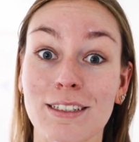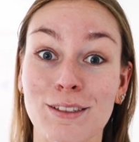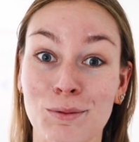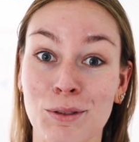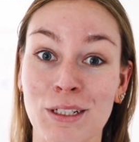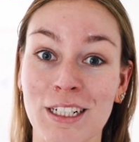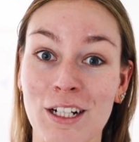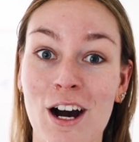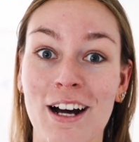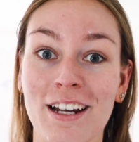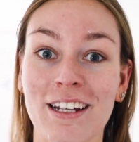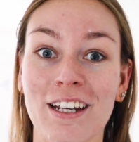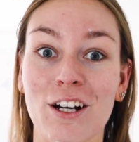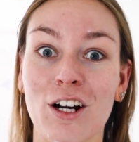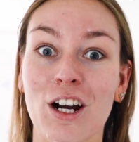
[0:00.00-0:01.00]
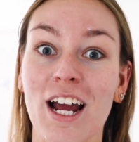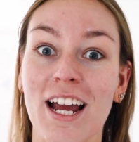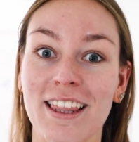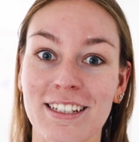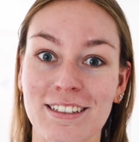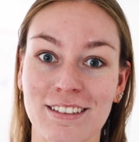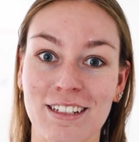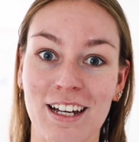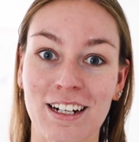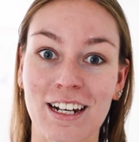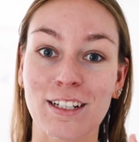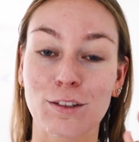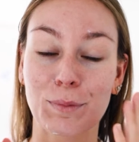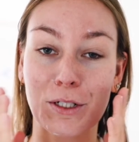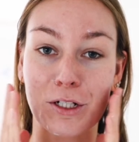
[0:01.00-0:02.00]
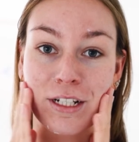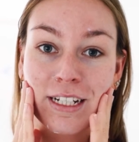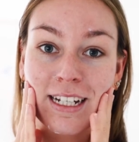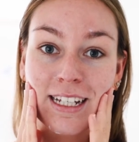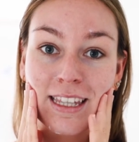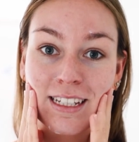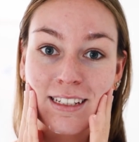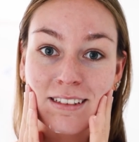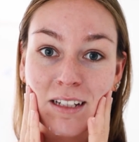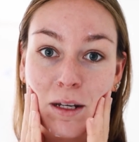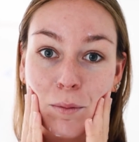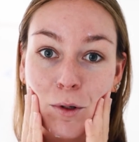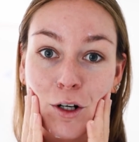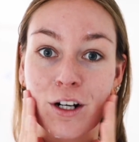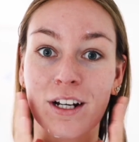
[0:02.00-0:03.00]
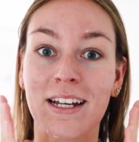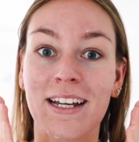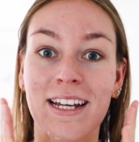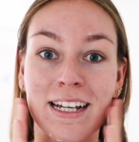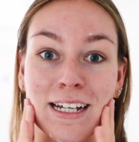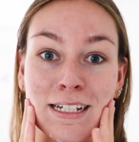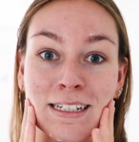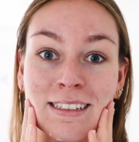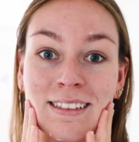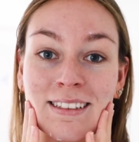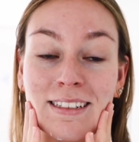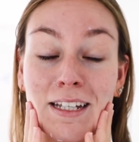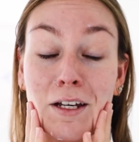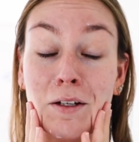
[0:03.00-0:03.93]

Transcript: It's pretty hot here, and the sun, especially in the summer, is